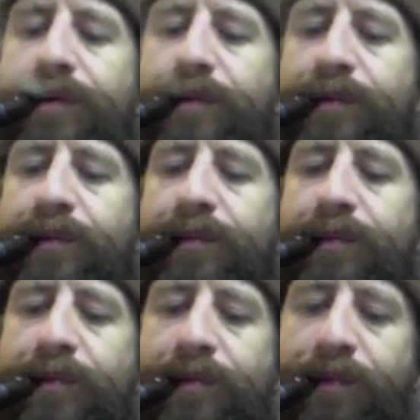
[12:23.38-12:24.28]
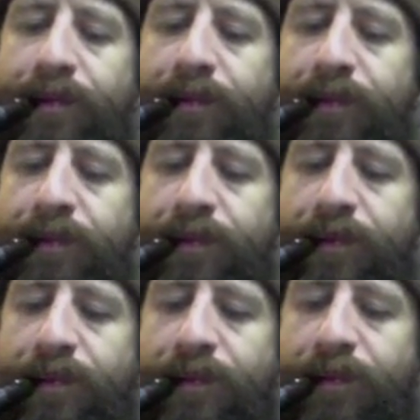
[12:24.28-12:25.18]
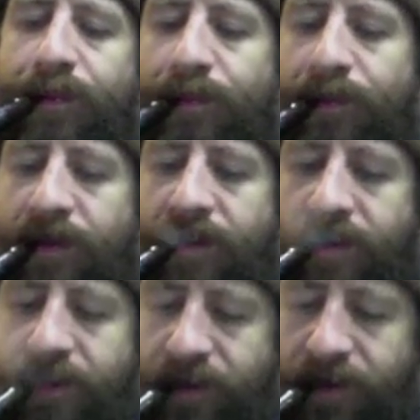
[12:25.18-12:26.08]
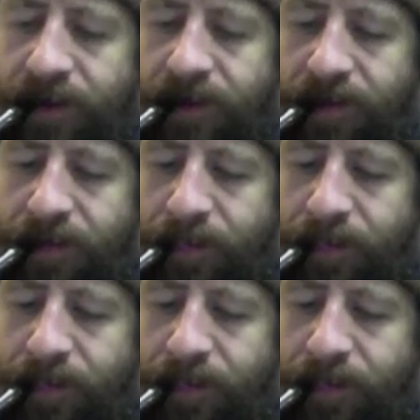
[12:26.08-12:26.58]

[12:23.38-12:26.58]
The person shown says nothing.